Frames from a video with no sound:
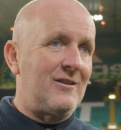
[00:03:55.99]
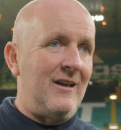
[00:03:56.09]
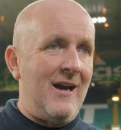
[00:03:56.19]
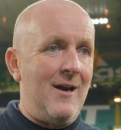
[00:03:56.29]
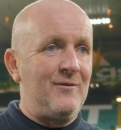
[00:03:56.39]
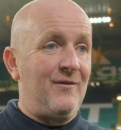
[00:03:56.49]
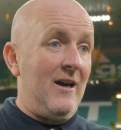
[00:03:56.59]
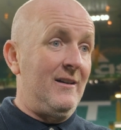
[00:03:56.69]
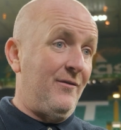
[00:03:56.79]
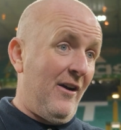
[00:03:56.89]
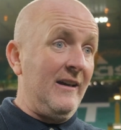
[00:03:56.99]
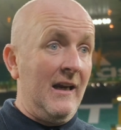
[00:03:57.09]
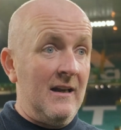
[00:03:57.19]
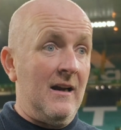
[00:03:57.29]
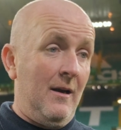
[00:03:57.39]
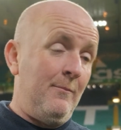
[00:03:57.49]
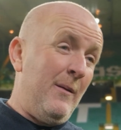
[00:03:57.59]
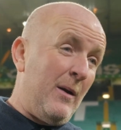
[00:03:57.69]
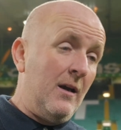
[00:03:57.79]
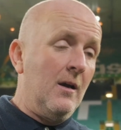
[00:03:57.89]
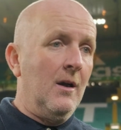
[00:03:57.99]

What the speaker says: like Hibs fans thinking that, and maybe